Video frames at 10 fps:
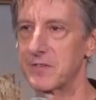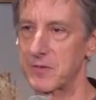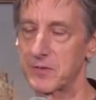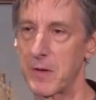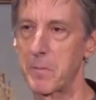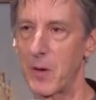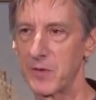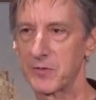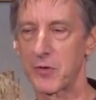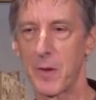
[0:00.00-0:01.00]
sort of
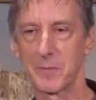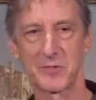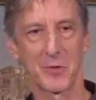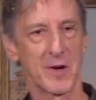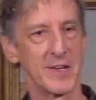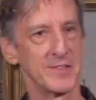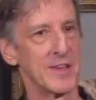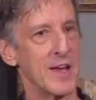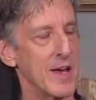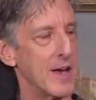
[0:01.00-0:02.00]
post-Trump stories
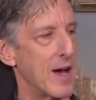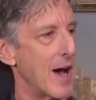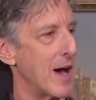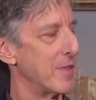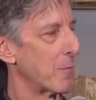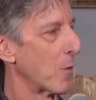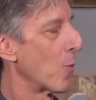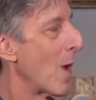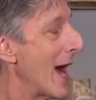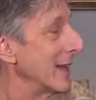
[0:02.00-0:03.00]
that were
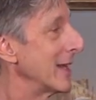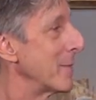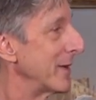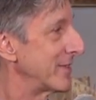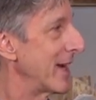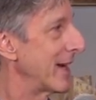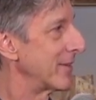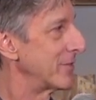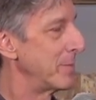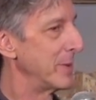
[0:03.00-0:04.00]
widely
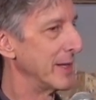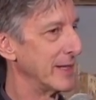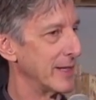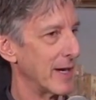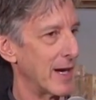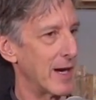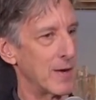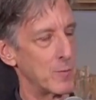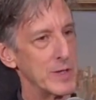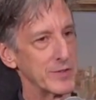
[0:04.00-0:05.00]
mistaken to be
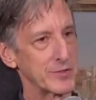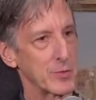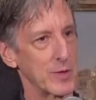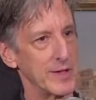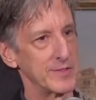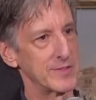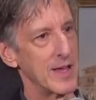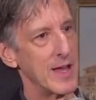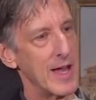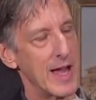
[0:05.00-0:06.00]
real stories.
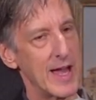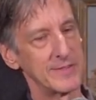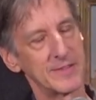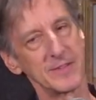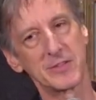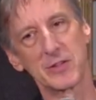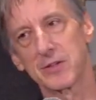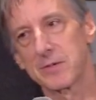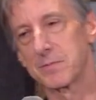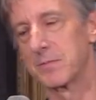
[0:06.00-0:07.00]
And since
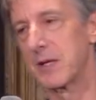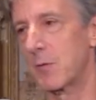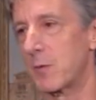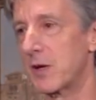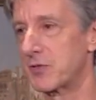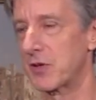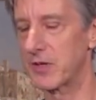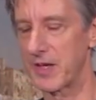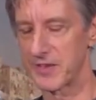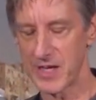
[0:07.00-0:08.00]
you're, you know, real
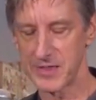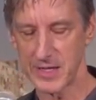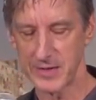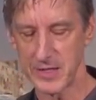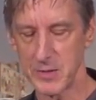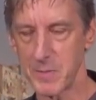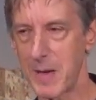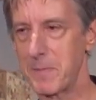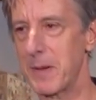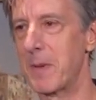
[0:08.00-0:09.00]
journalists, I thought that you
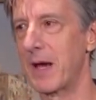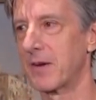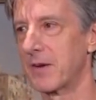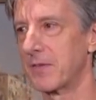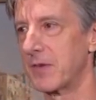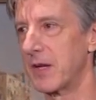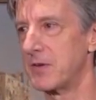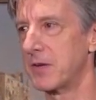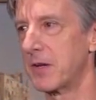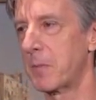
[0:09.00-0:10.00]
might be better, you know,
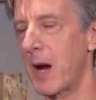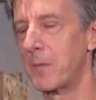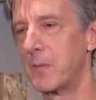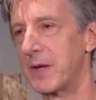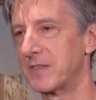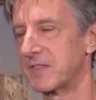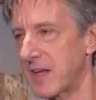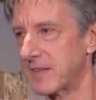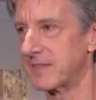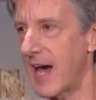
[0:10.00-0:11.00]
you could probably
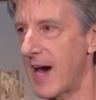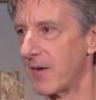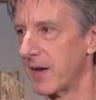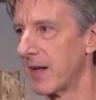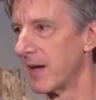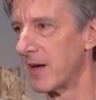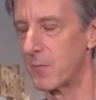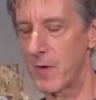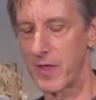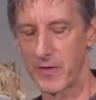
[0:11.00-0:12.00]
suss out
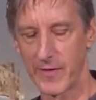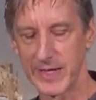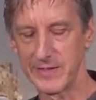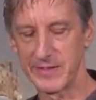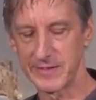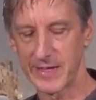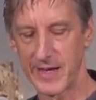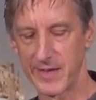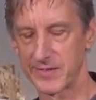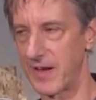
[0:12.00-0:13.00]
whether there are any
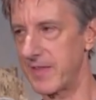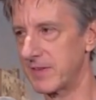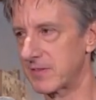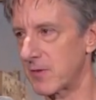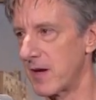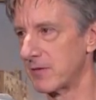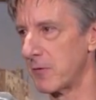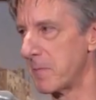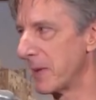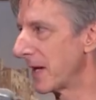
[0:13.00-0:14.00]
details in any of these stories that
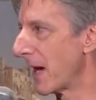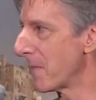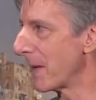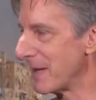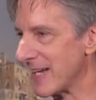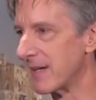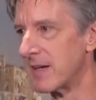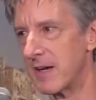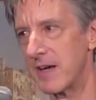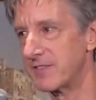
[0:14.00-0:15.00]
would be like maybe
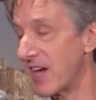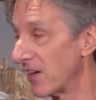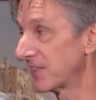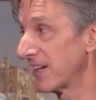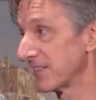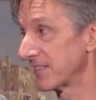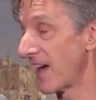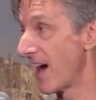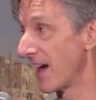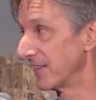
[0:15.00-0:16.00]
telltale
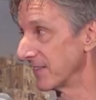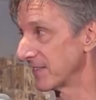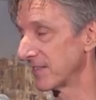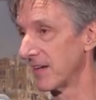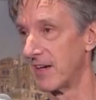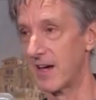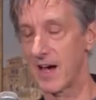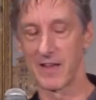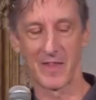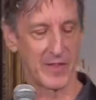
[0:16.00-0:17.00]
signs
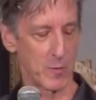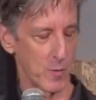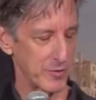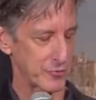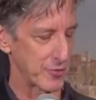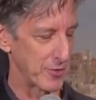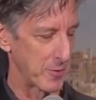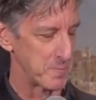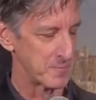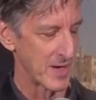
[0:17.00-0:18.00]
that they weren't
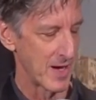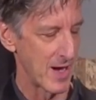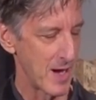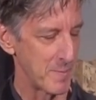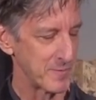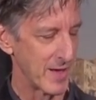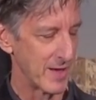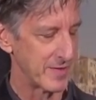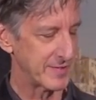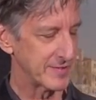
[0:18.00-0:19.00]
true.
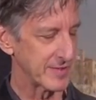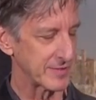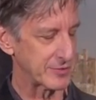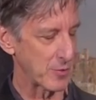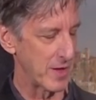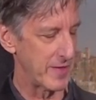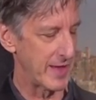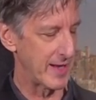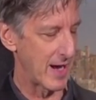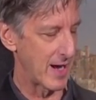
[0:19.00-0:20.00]
This is a story
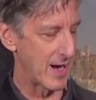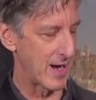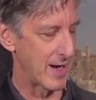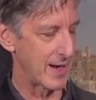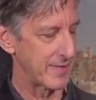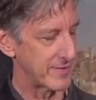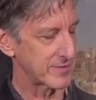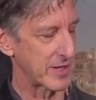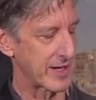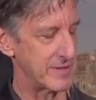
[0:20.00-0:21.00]
that, and
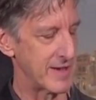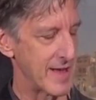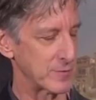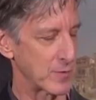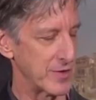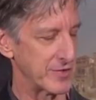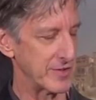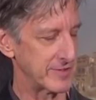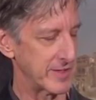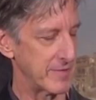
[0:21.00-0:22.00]
these sort of condensed
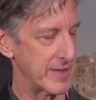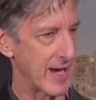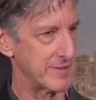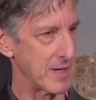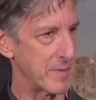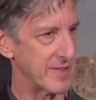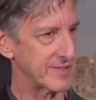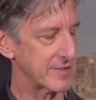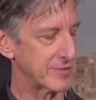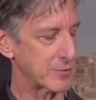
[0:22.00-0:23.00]
versions to give you the idea, but
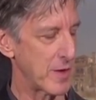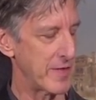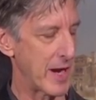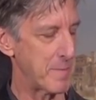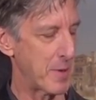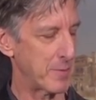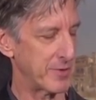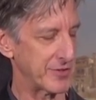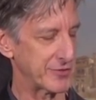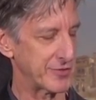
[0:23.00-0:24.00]
this is a story that I
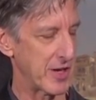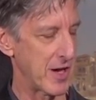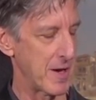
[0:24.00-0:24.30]
published